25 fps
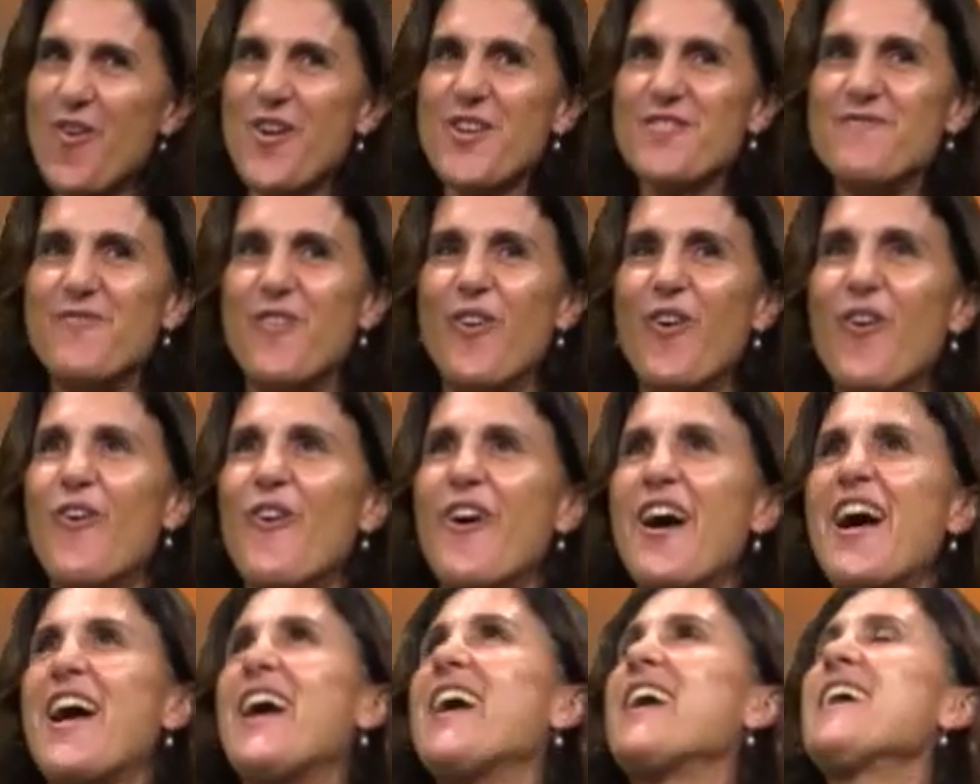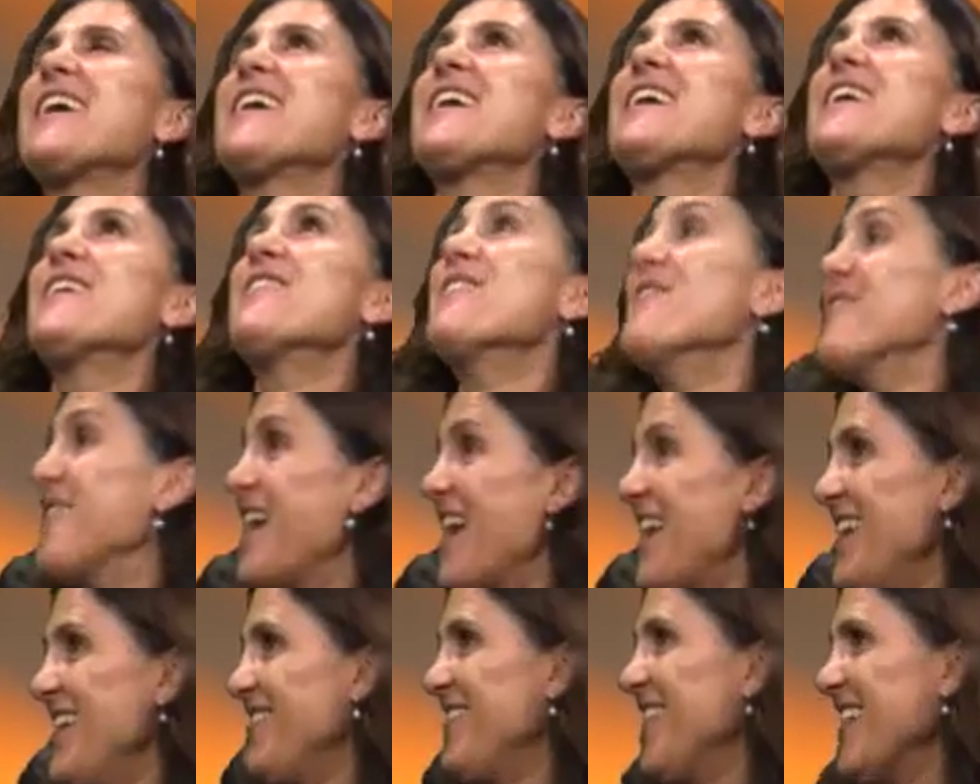and more
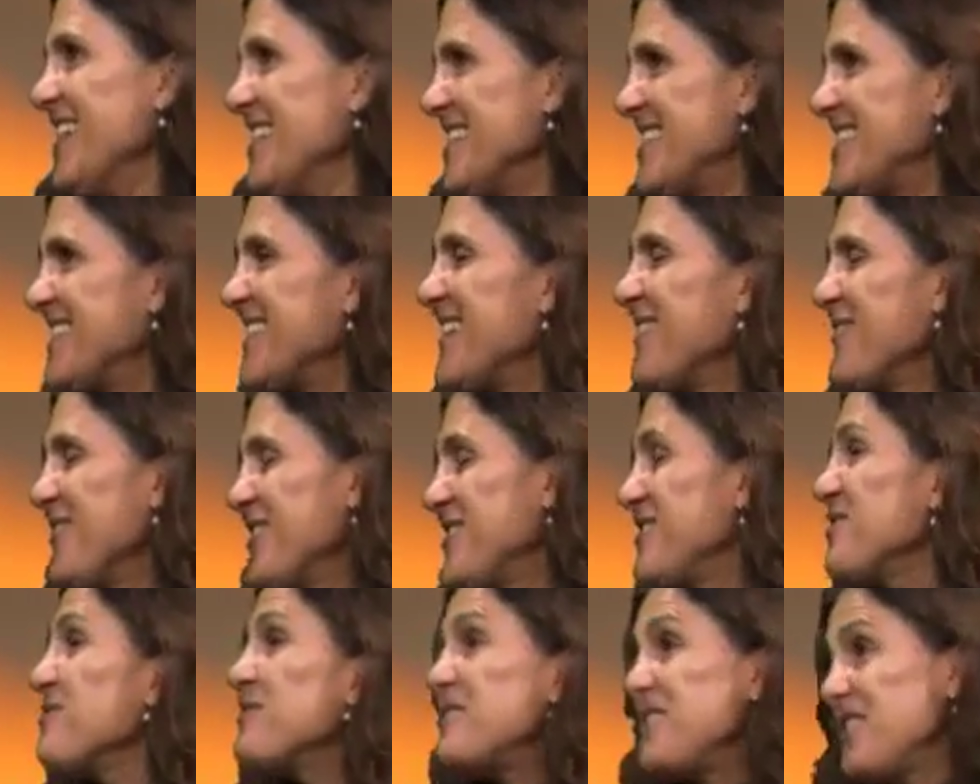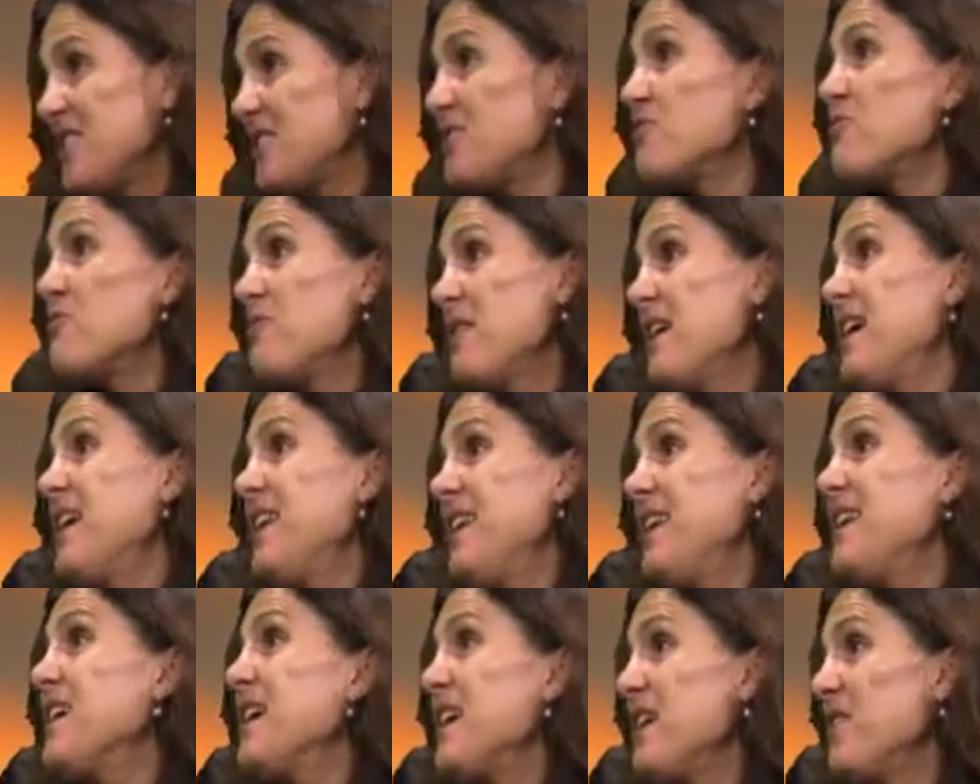relevant, which is
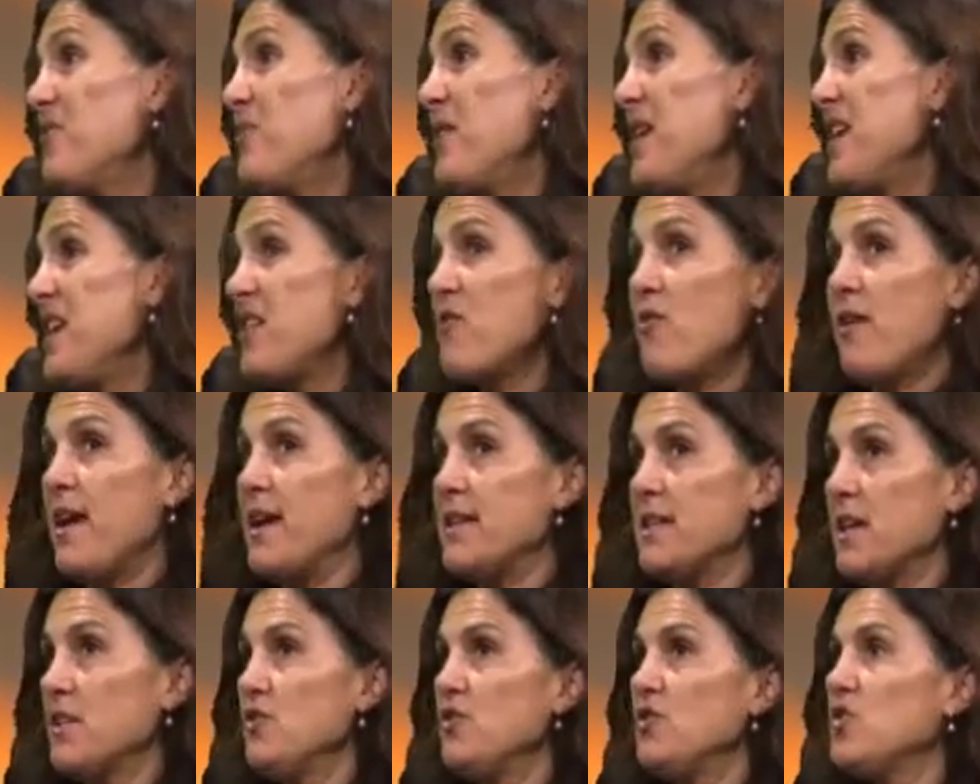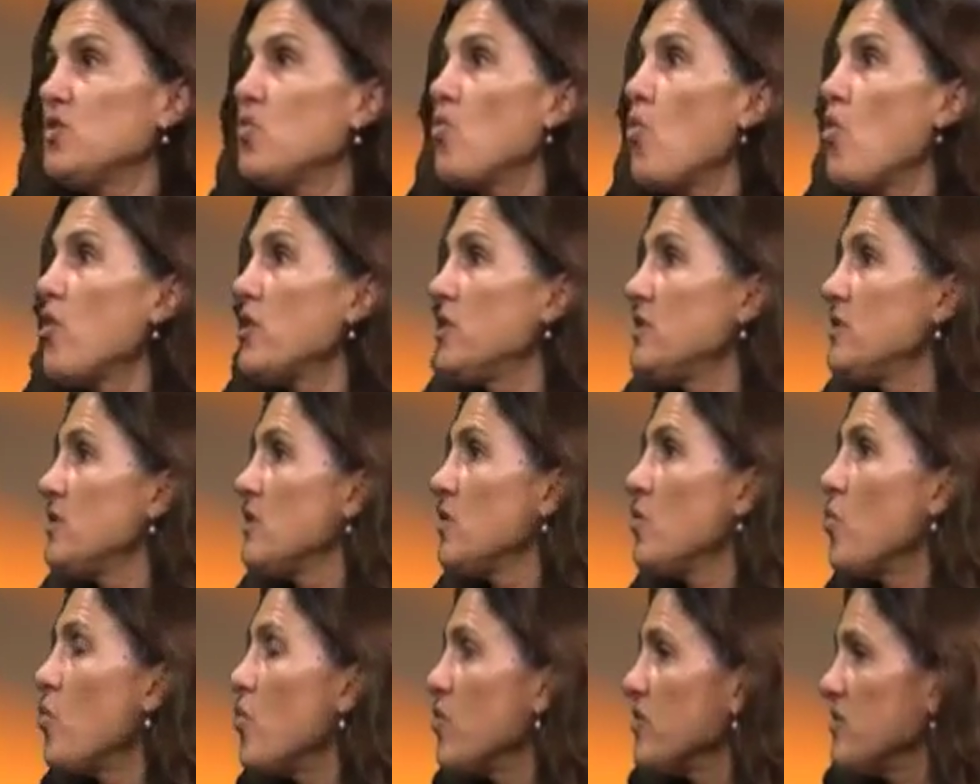really, really great. I used to walk into the
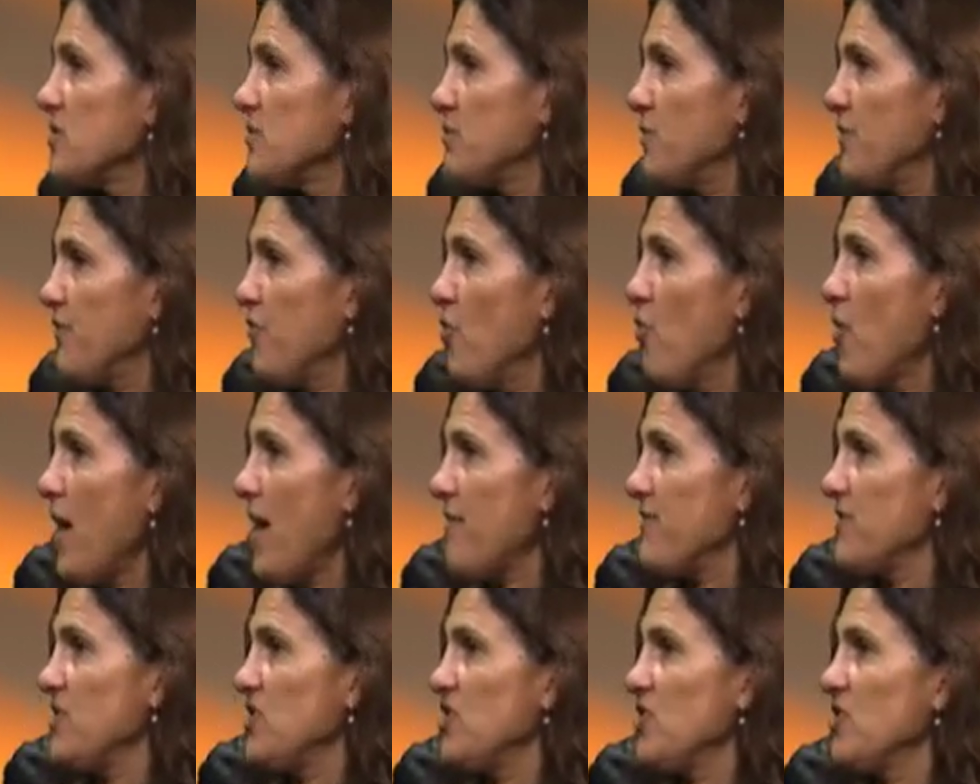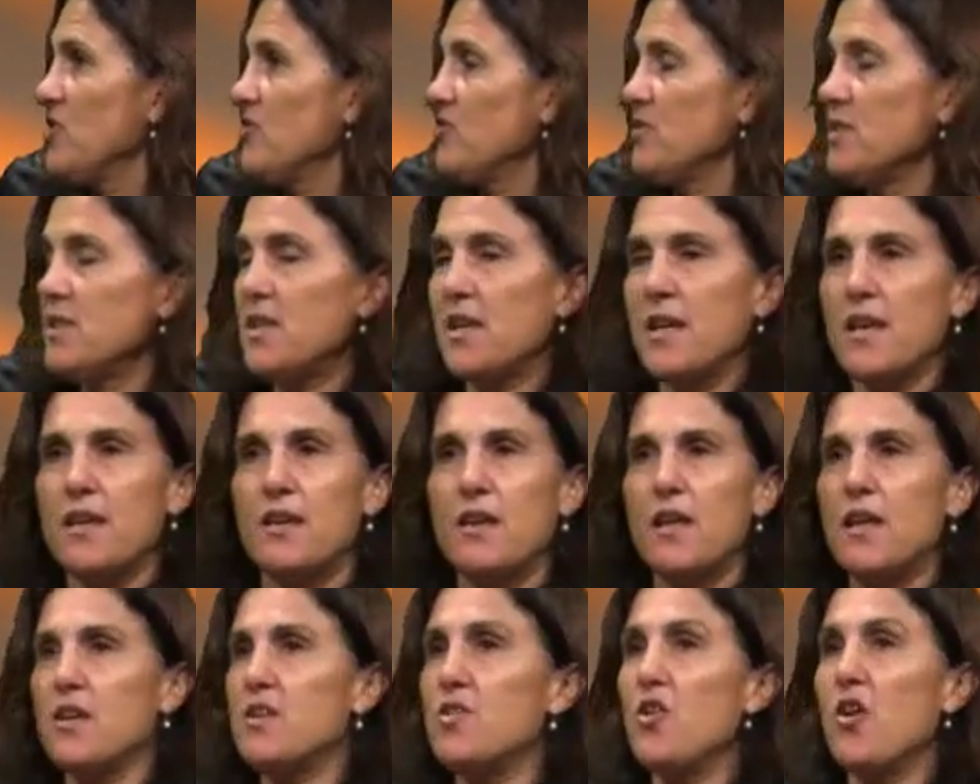wards before having children
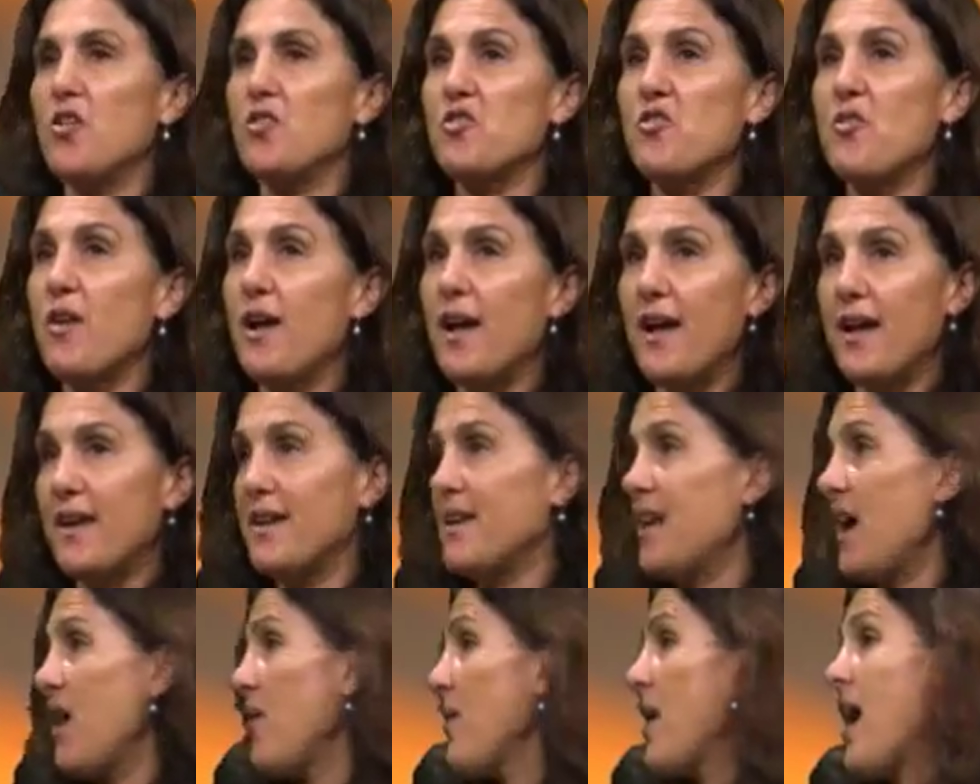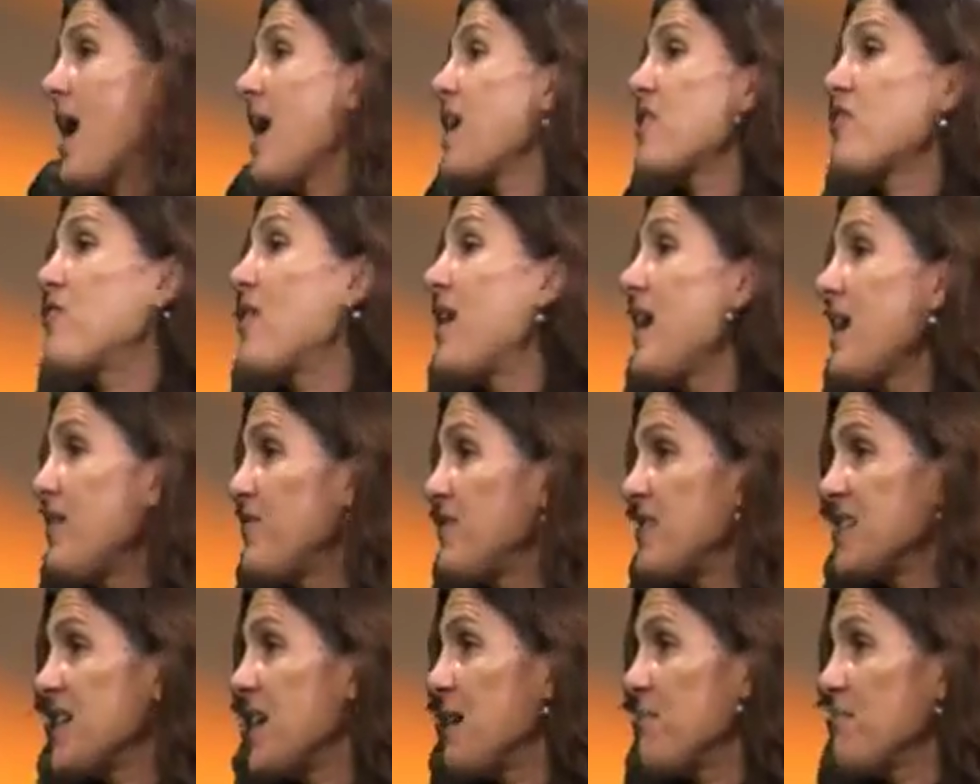and not cry. Now I cry every
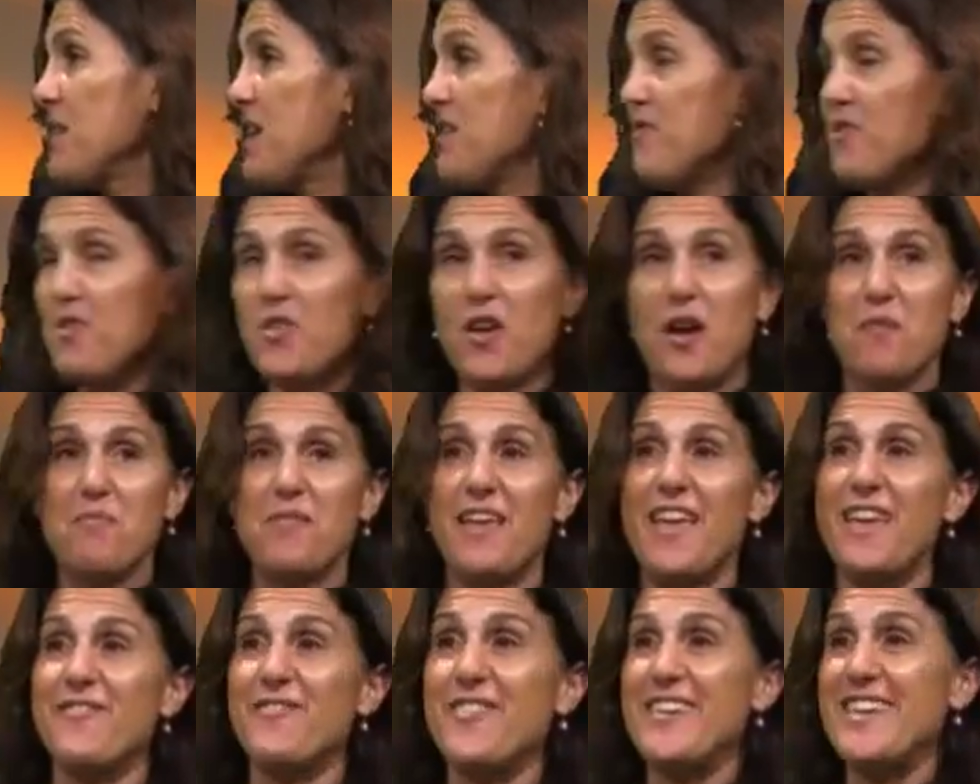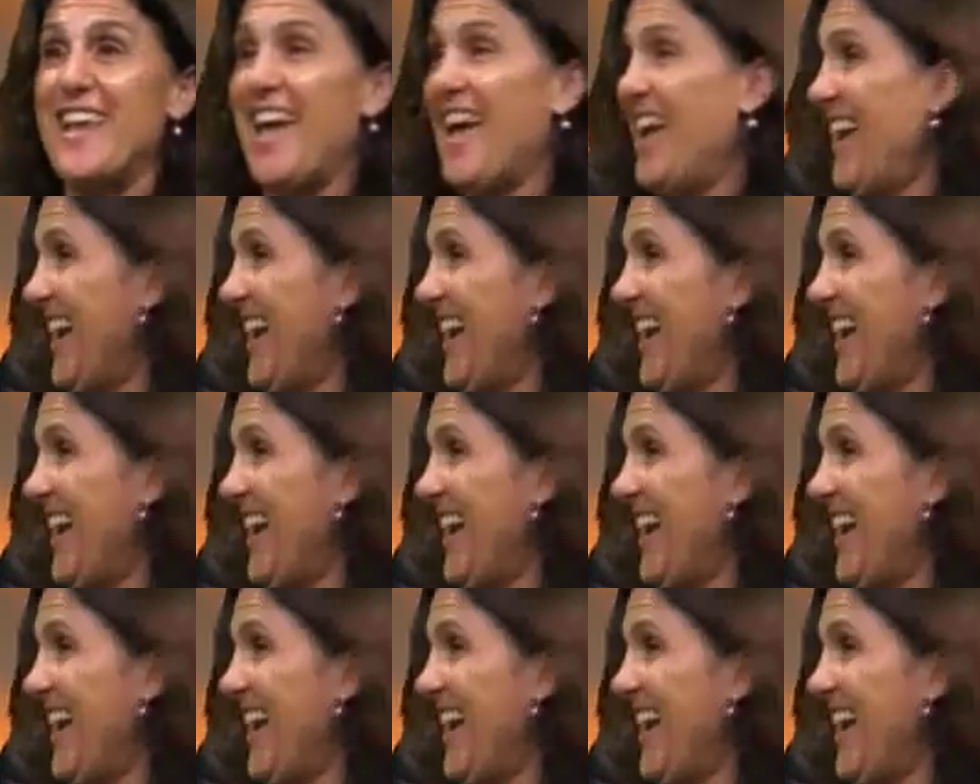time, even though I'm there every day.